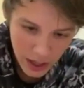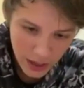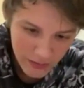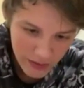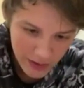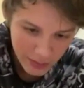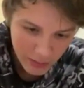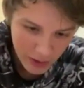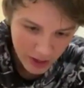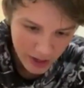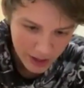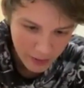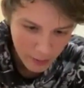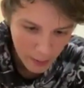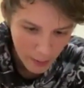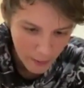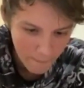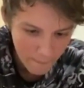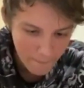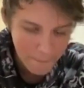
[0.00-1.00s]
And this one is
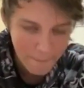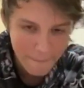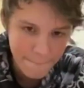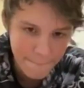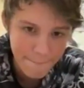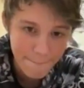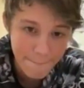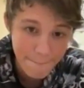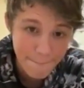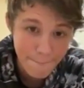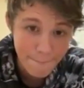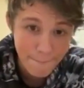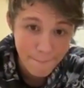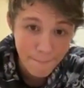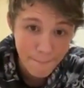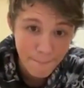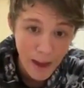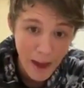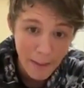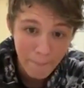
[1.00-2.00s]

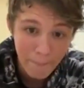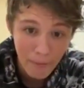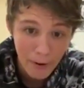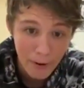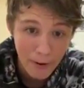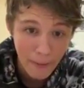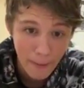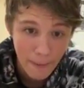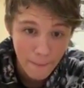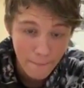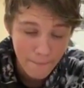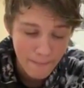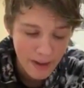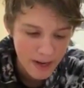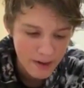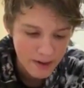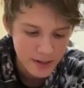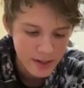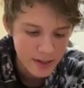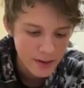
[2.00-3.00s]

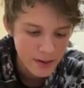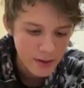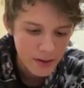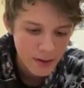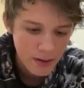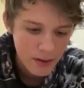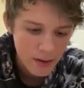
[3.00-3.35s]
Peppermint.